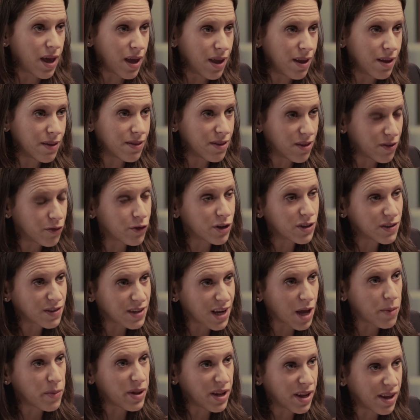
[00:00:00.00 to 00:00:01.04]
pay, the
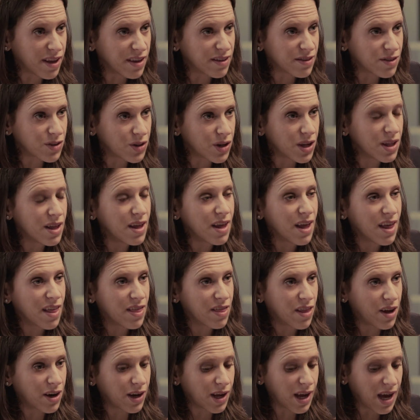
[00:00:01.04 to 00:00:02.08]
first time in history
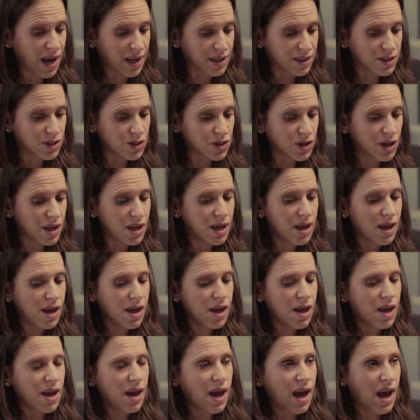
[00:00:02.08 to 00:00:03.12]
that a country
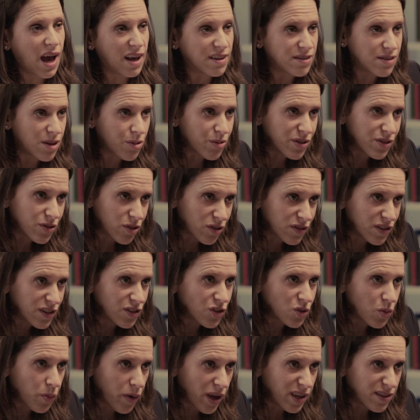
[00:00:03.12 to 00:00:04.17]
has the
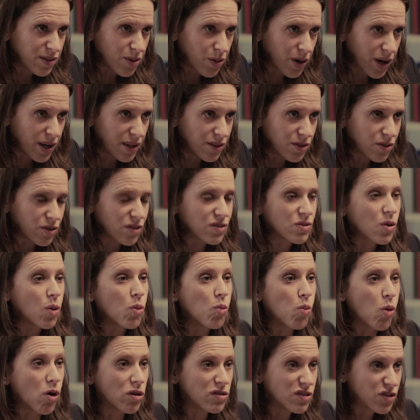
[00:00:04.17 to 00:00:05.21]
resources to pay its creditors,
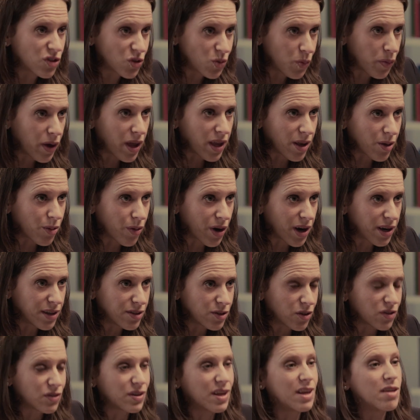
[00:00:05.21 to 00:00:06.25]
wants to pay in
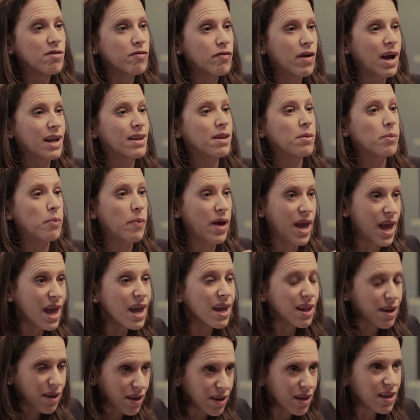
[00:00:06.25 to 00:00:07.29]
creditors. In fact,
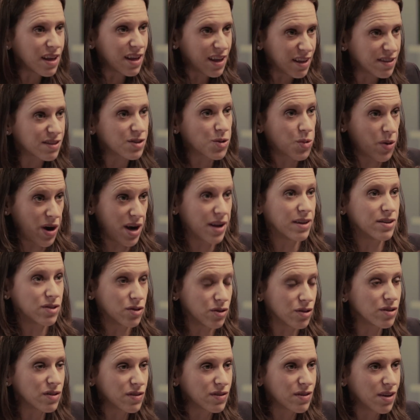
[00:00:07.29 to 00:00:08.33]
paid its
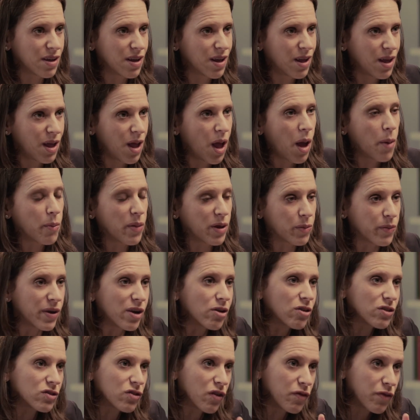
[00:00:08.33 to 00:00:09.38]
creditors, but
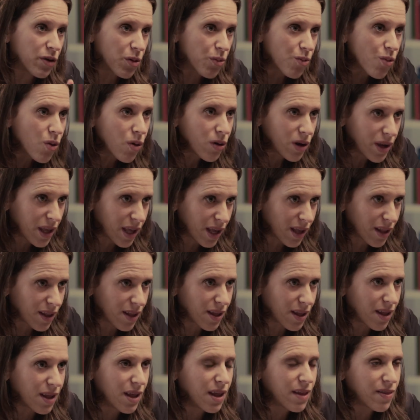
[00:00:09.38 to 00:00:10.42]
because of a
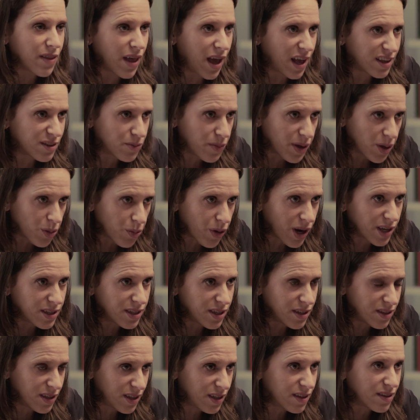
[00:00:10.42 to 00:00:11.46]
ruling that has been
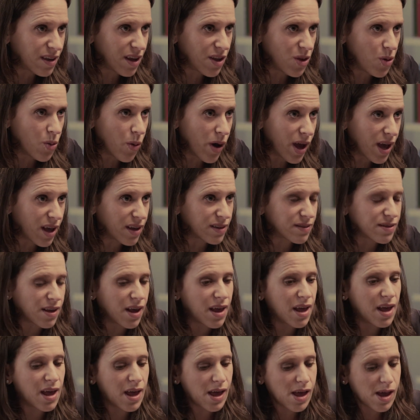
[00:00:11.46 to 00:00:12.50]
granted in the U S,